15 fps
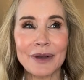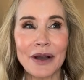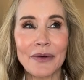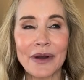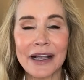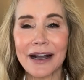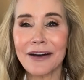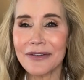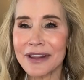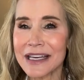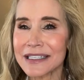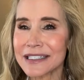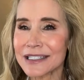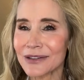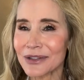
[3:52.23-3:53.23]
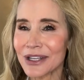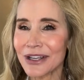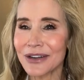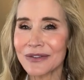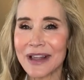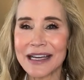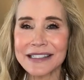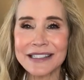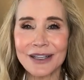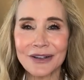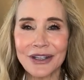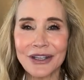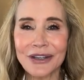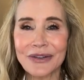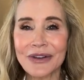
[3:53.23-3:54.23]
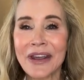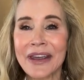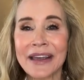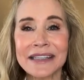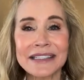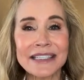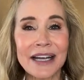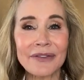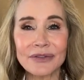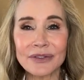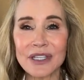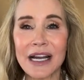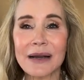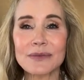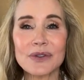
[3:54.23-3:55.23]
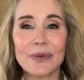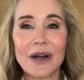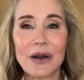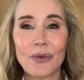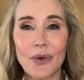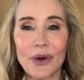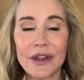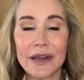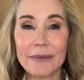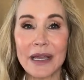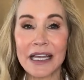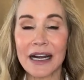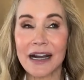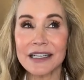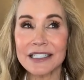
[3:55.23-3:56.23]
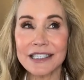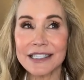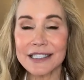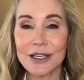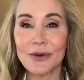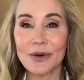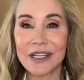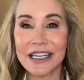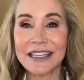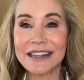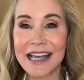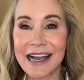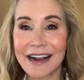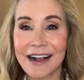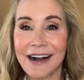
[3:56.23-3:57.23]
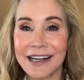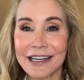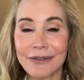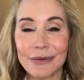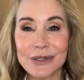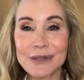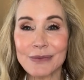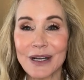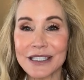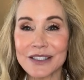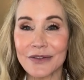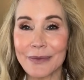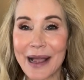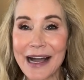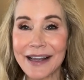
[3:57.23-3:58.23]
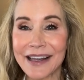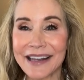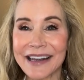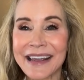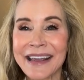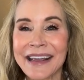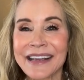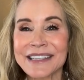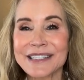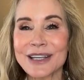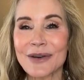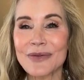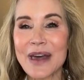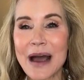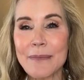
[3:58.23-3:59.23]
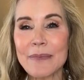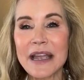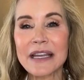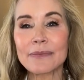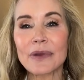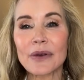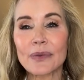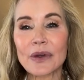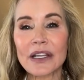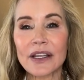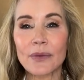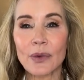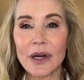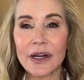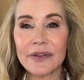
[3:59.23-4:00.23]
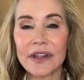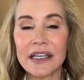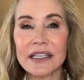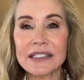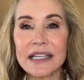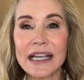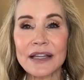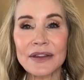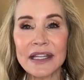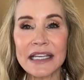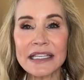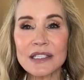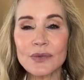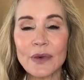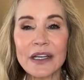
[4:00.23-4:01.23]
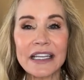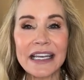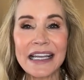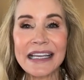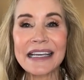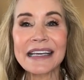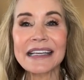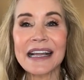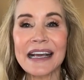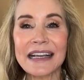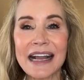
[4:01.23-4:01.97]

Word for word: going, oh, that is so cute, that is so cute, several times when I wore them, and I just don't get that kind of a response from Alan. So that made me really wear these, and these went in and